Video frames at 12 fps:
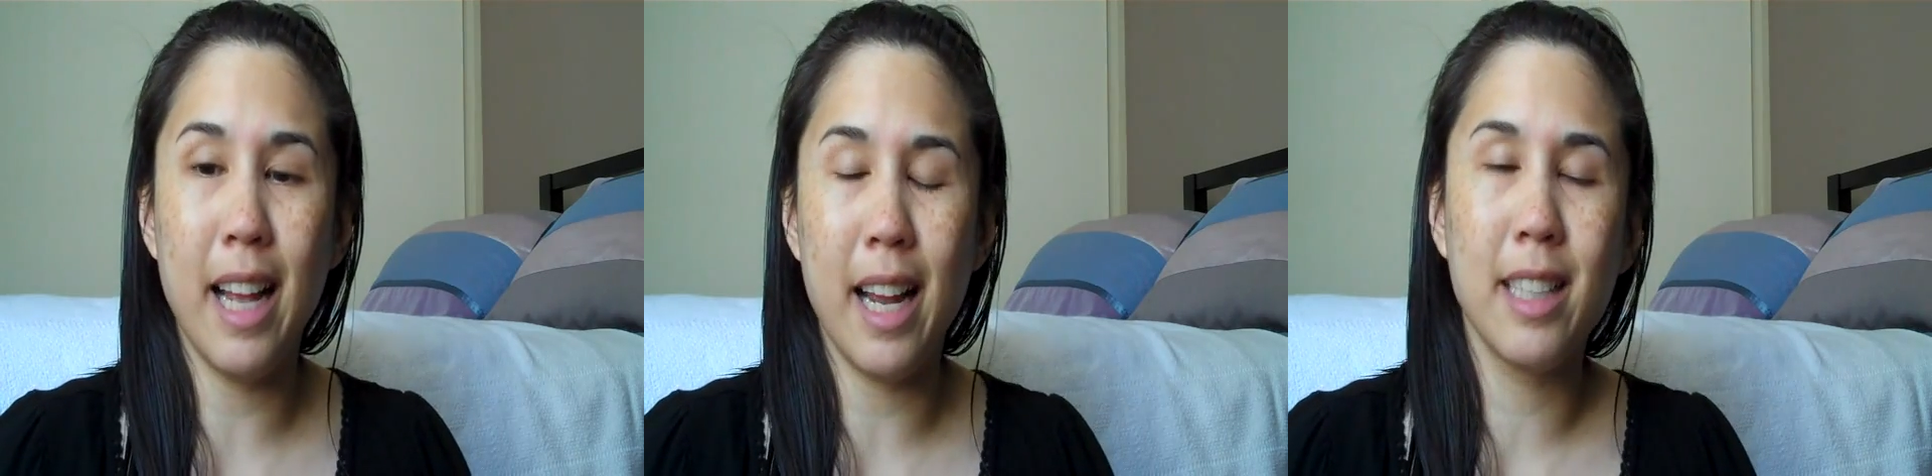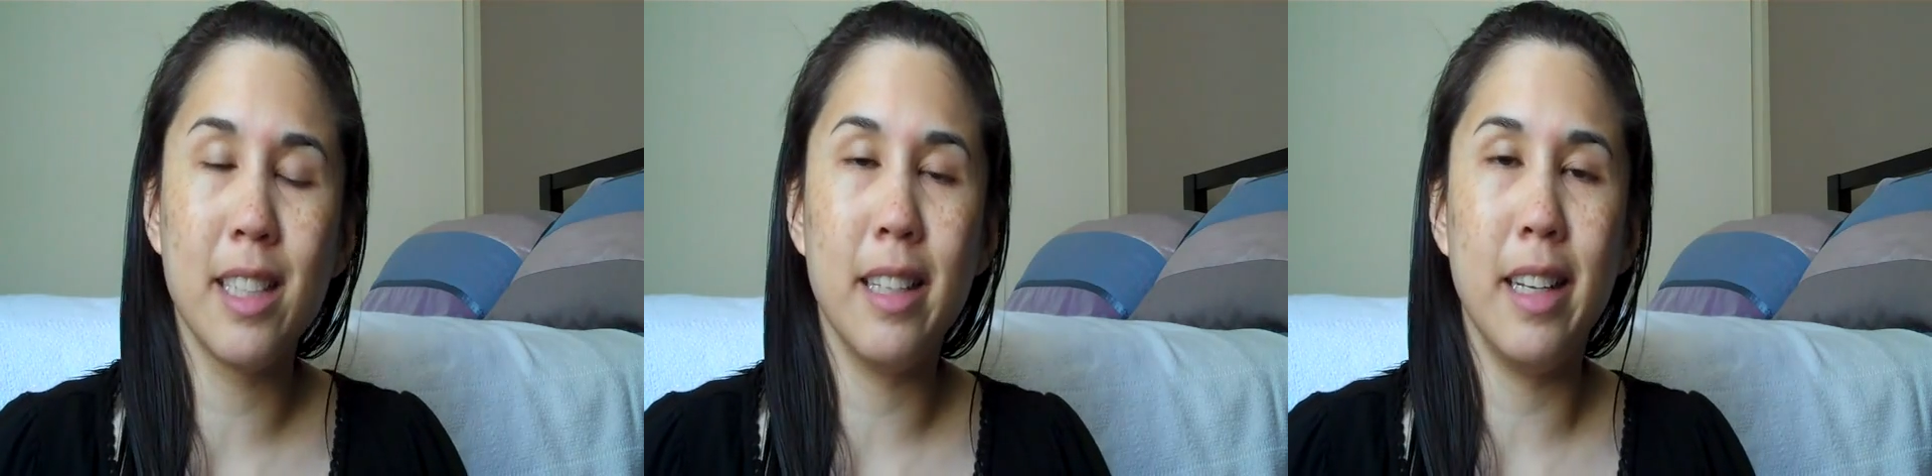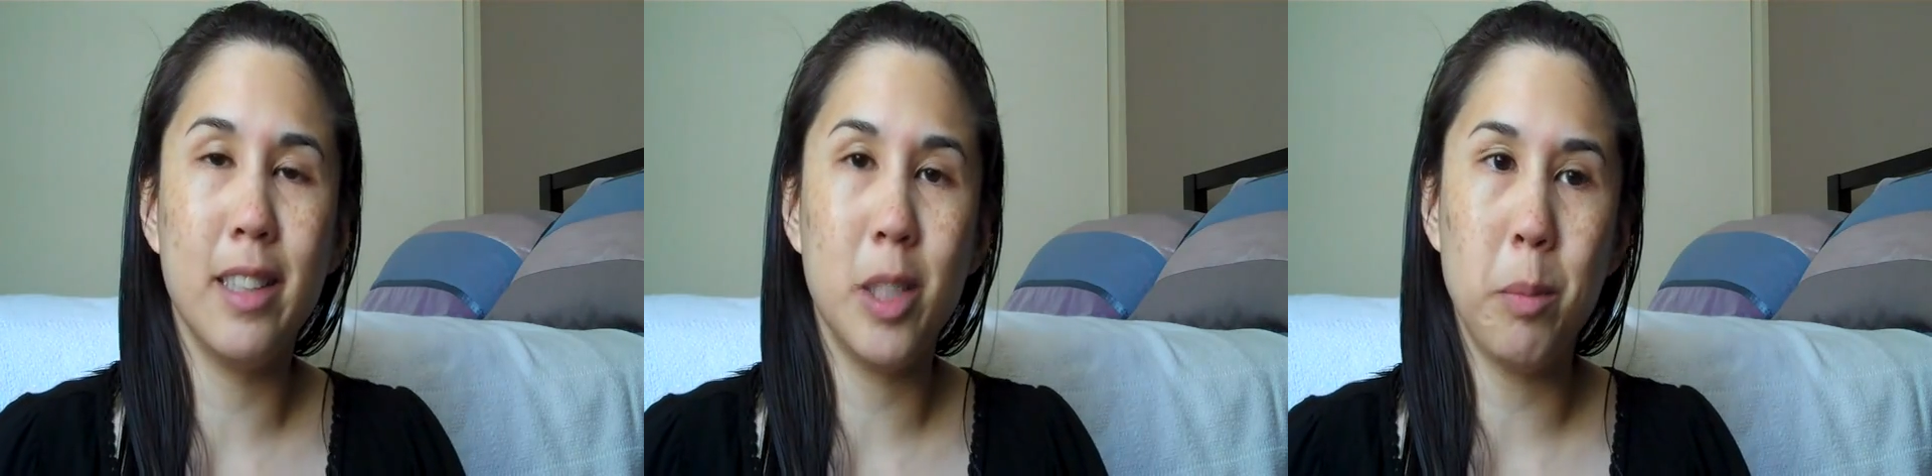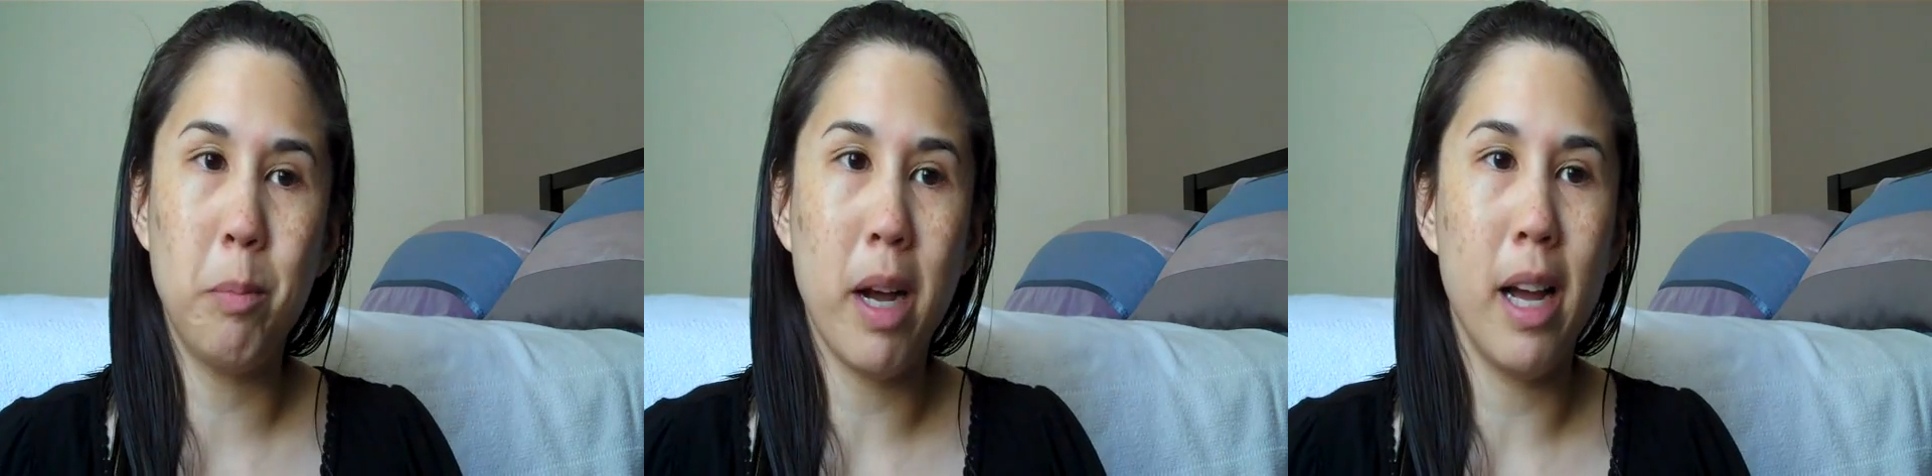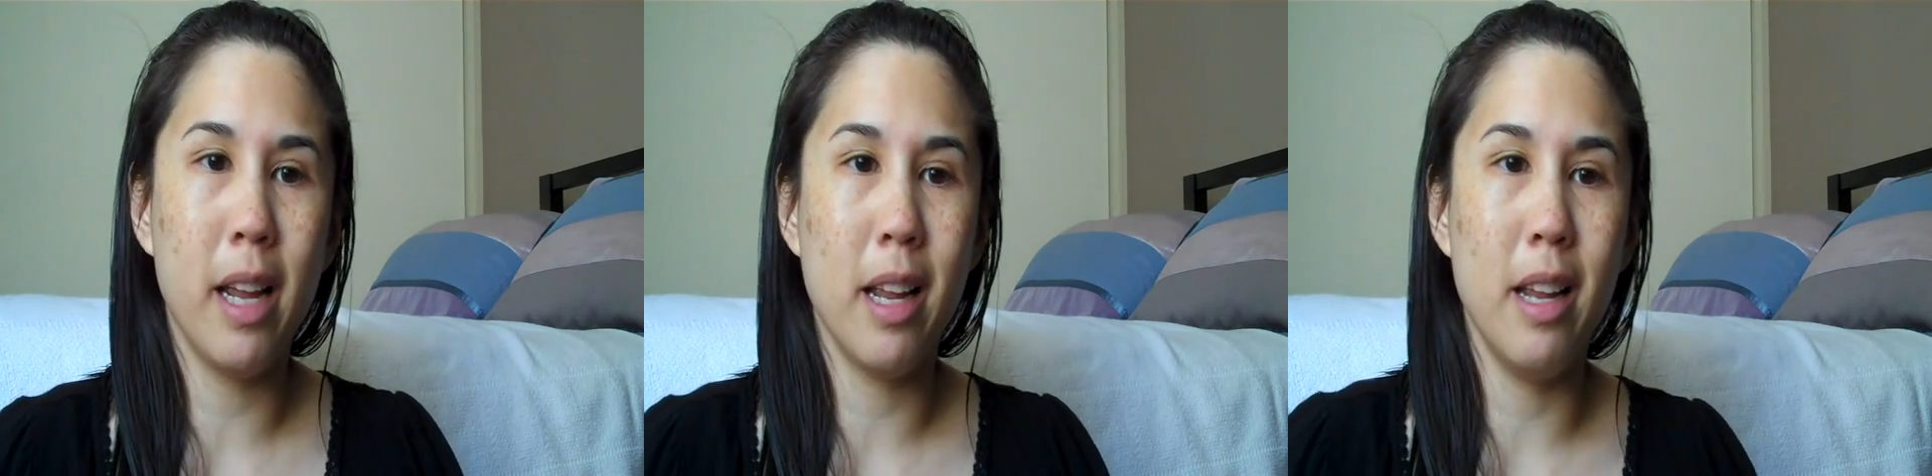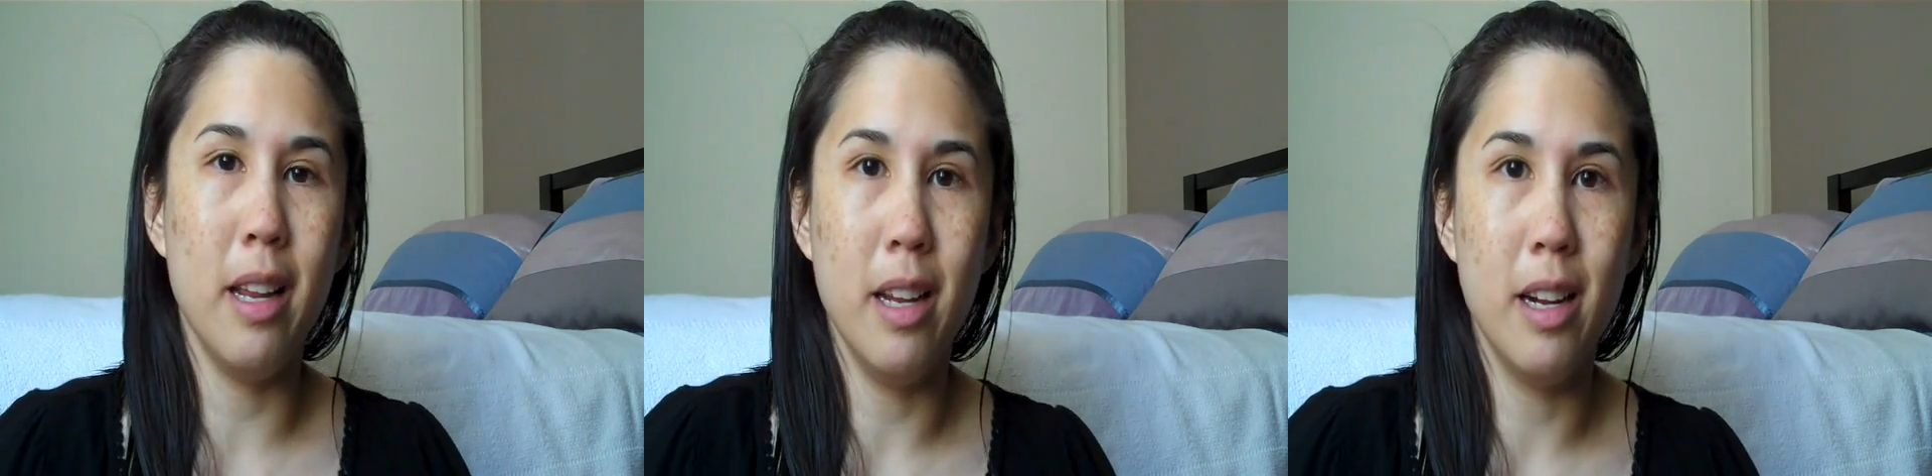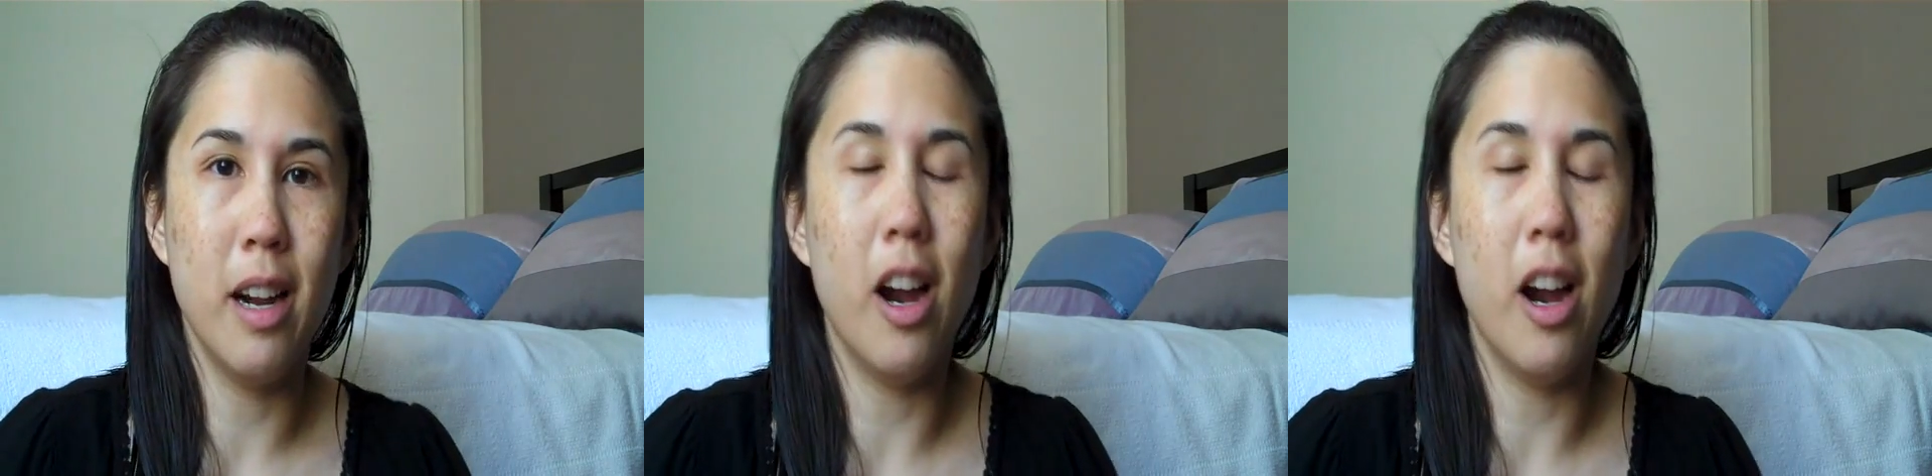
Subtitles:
actually to buy